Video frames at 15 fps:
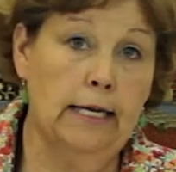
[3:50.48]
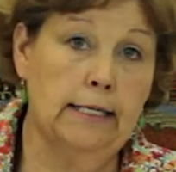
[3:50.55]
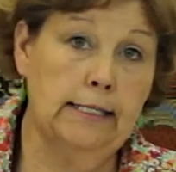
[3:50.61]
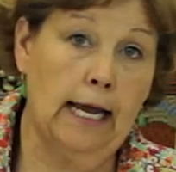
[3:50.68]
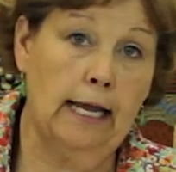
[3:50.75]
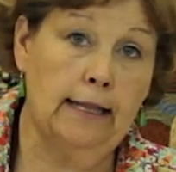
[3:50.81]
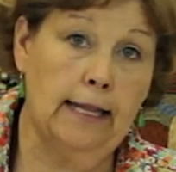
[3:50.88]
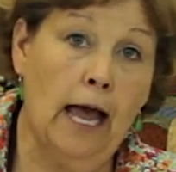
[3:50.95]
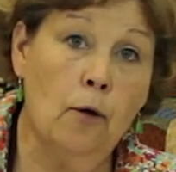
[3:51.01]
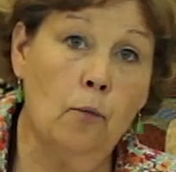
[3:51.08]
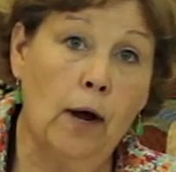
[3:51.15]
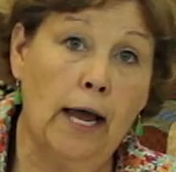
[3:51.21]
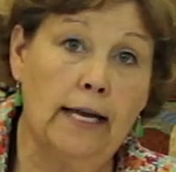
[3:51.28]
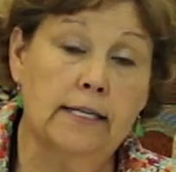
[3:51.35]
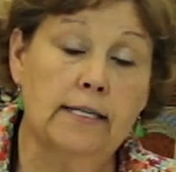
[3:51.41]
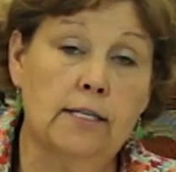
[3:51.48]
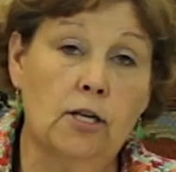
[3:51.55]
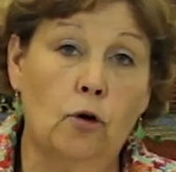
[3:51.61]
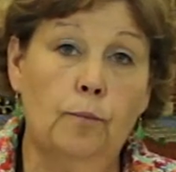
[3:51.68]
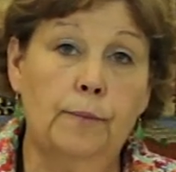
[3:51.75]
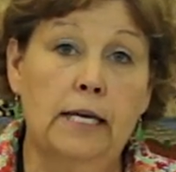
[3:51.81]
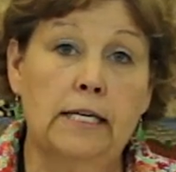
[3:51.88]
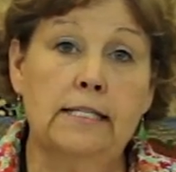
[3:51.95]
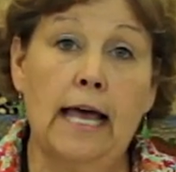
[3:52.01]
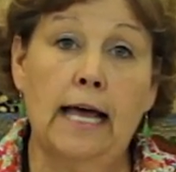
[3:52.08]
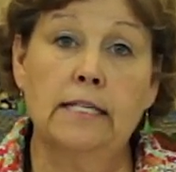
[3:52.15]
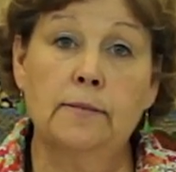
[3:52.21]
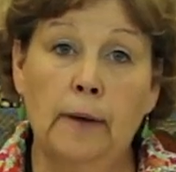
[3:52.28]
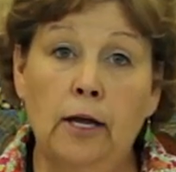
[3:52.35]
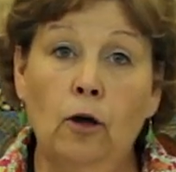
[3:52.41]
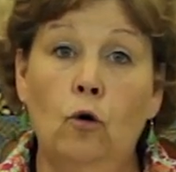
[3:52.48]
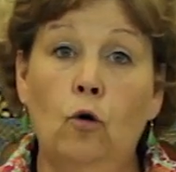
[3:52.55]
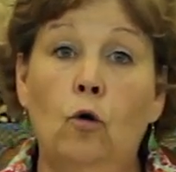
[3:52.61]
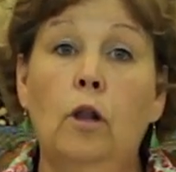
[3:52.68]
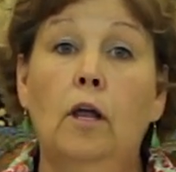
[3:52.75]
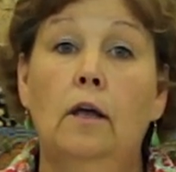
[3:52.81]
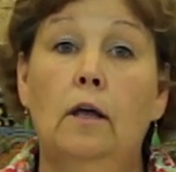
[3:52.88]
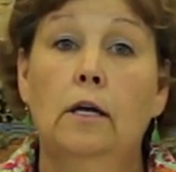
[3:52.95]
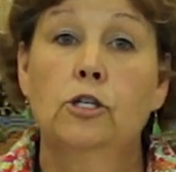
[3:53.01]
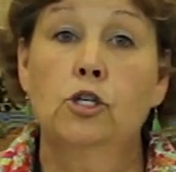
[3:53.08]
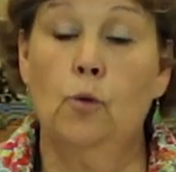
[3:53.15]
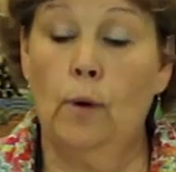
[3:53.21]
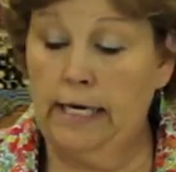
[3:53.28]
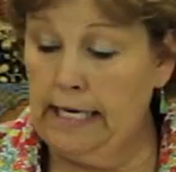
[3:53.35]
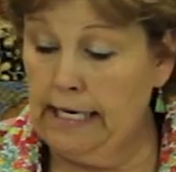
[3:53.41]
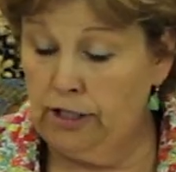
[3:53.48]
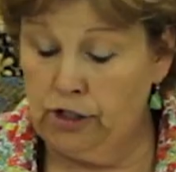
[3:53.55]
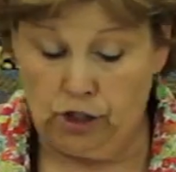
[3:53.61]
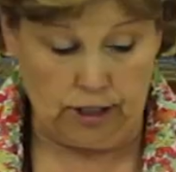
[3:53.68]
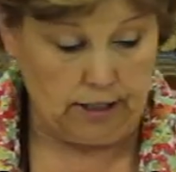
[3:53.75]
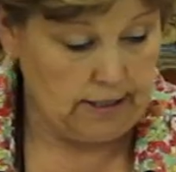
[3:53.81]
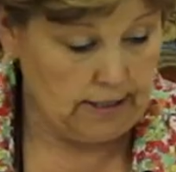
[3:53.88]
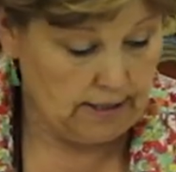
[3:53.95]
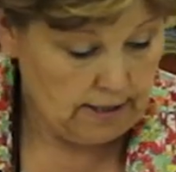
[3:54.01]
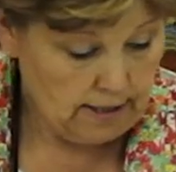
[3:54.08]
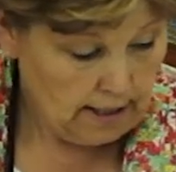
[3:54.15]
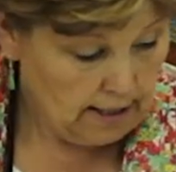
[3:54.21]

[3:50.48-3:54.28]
and 10 that way, so because that's my whole 20 inches.